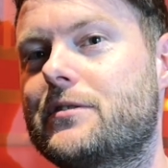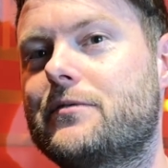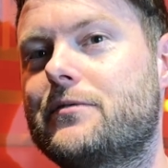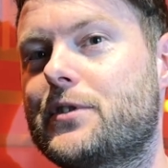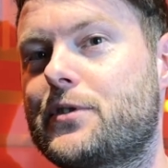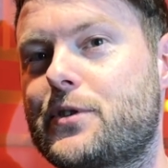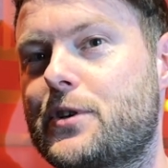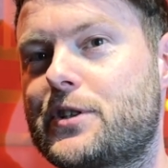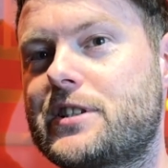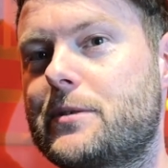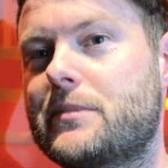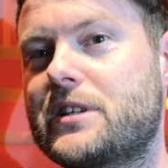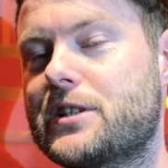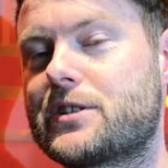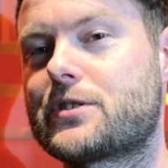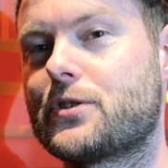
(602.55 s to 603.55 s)
for 30
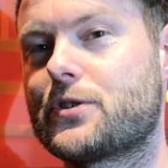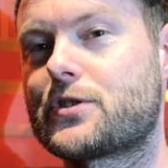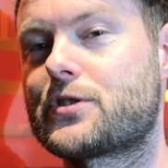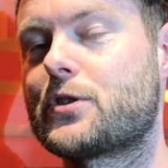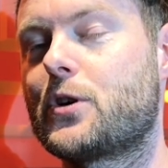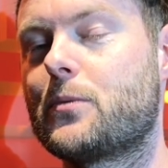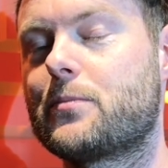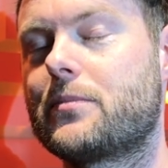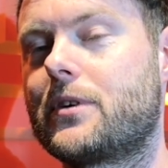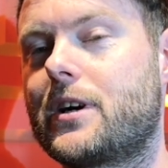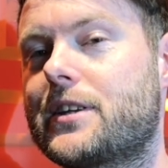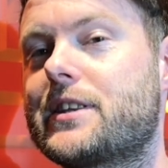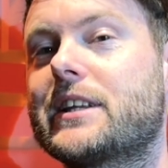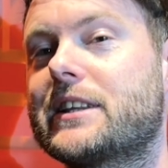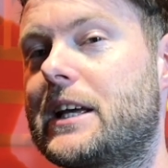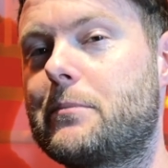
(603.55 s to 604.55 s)
minutes non-stop, I
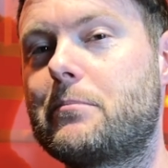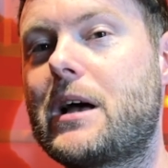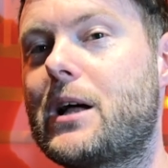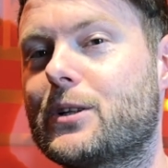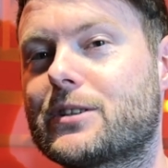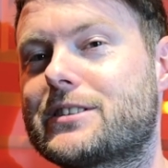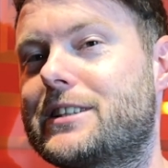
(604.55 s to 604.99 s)
think they'd melt.